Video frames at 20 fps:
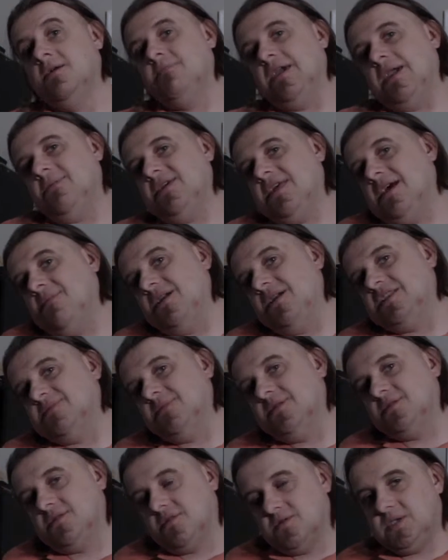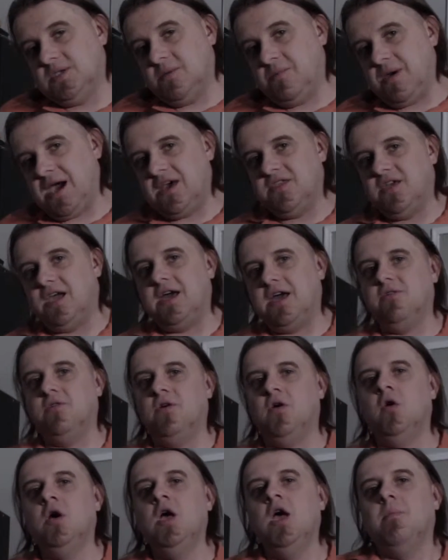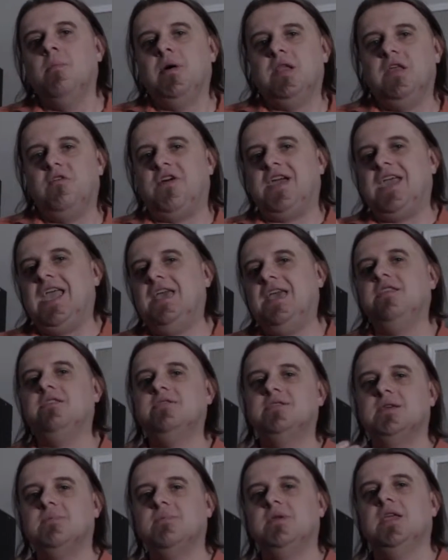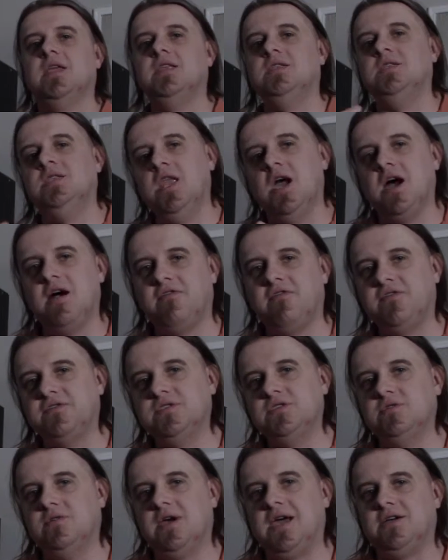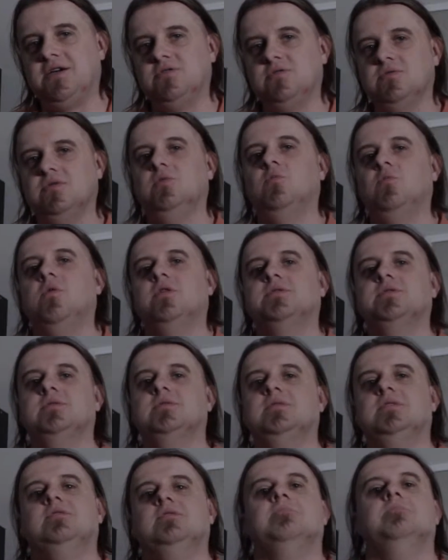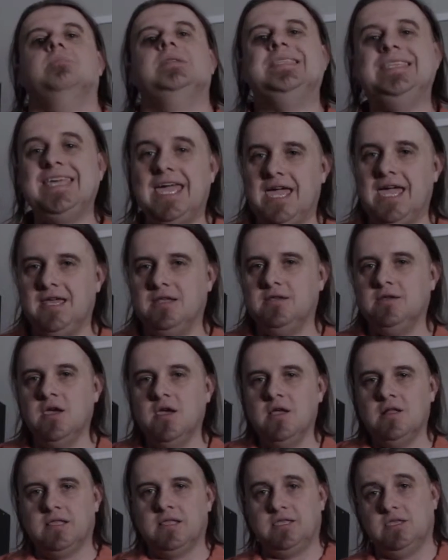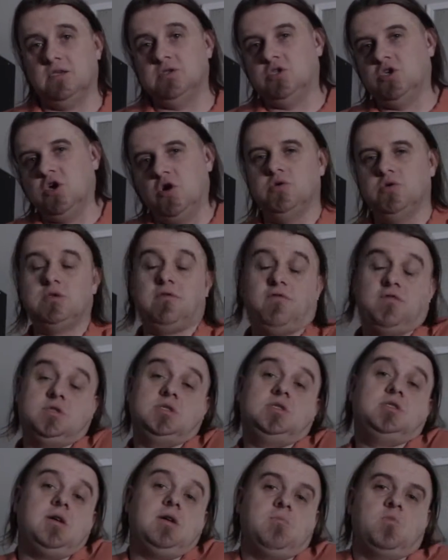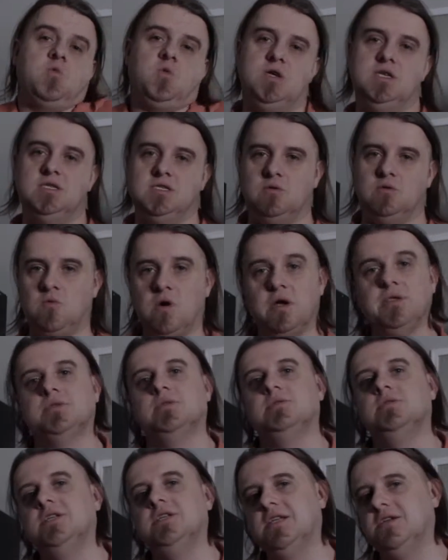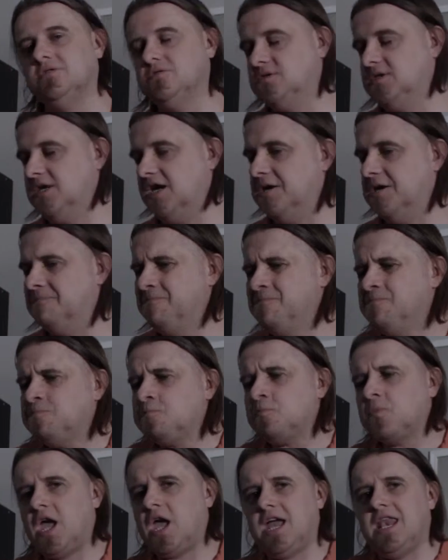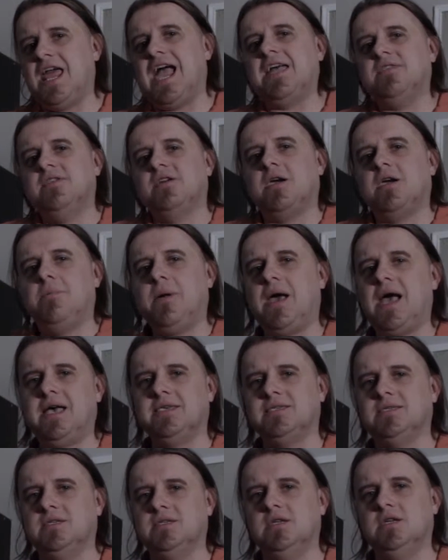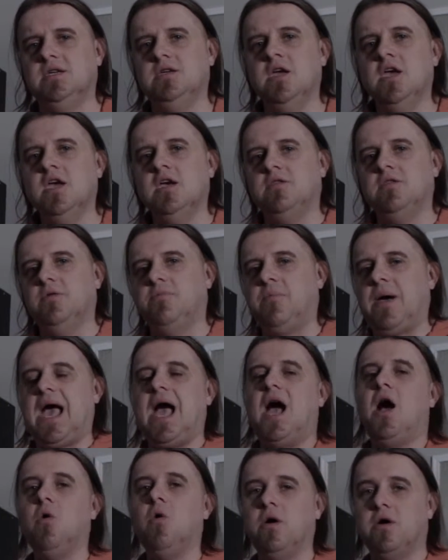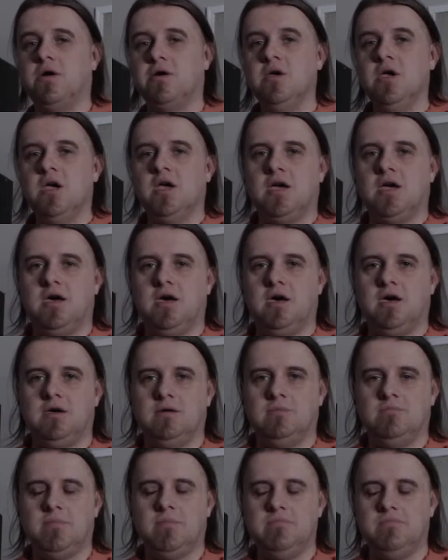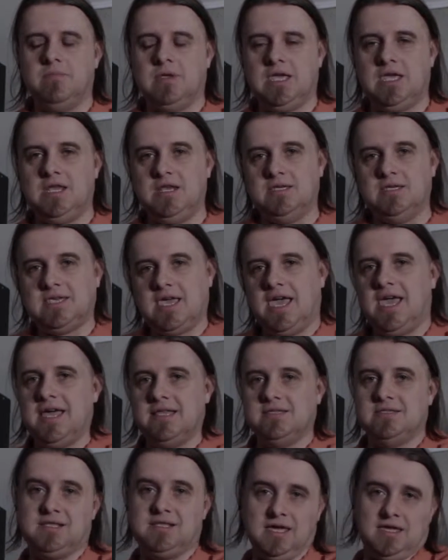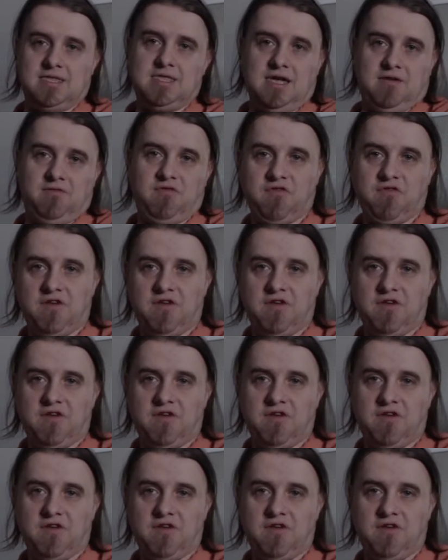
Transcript: Maybe that makes me sociopathic, I don't know. But if I hated somebody enough to actually want to see them dead, like this ghost for some reason wants these teenagers dead, and had the capacity, the power in his hands like that